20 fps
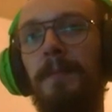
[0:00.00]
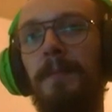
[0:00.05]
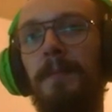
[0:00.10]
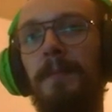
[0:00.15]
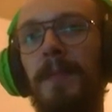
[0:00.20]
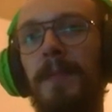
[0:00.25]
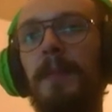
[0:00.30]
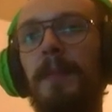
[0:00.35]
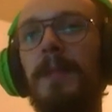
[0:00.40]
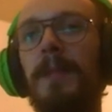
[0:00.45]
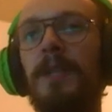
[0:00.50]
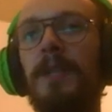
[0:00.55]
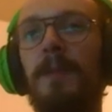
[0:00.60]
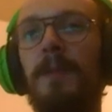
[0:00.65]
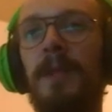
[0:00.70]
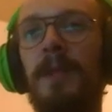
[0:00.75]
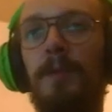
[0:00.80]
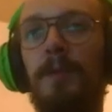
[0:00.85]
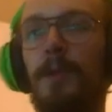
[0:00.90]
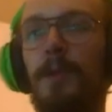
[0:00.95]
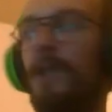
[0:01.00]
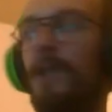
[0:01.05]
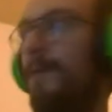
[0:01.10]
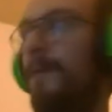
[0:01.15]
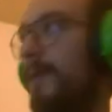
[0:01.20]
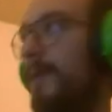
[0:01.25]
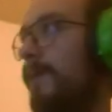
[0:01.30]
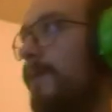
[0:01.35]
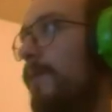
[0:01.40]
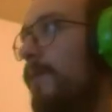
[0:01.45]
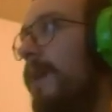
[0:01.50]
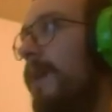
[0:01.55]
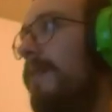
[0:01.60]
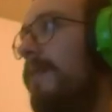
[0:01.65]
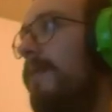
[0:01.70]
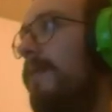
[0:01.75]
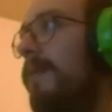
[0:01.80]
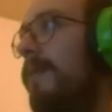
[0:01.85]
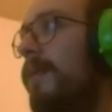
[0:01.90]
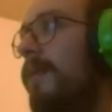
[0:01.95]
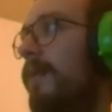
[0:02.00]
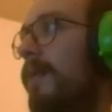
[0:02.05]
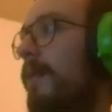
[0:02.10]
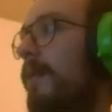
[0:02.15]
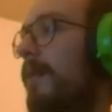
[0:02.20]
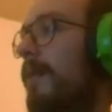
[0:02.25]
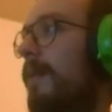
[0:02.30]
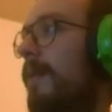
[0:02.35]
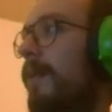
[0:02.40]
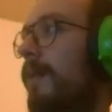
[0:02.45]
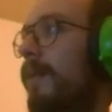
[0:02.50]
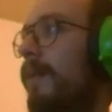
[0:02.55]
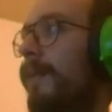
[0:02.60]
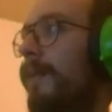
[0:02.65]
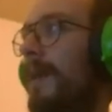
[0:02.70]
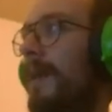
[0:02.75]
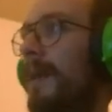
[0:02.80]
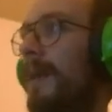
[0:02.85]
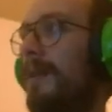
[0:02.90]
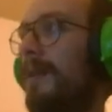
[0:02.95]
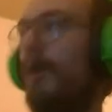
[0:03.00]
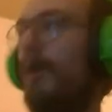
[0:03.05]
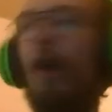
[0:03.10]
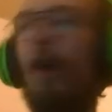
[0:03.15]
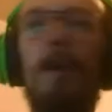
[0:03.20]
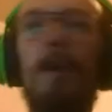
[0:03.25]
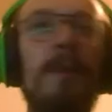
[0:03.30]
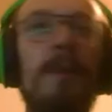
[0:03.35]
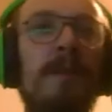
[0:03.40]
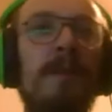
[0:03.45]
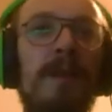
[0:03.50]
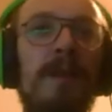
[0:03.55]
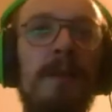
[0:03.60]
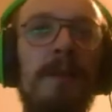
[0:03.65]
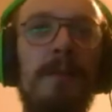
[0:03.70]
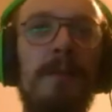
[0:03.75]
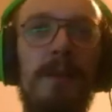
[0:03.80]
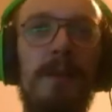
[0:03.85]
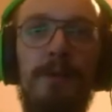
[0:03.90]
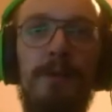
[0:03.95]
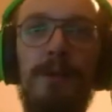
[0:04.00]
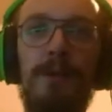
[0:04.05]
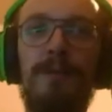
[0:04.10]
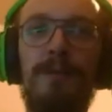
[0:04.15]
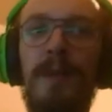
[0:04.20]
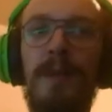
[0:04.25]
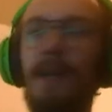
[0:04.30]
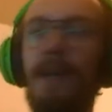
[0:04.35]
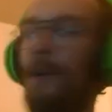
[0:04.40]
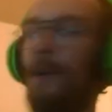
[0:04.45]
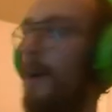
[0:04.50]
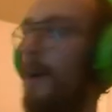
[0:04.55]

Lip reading: The magic penetration was great, because Omnivamp Riftmaker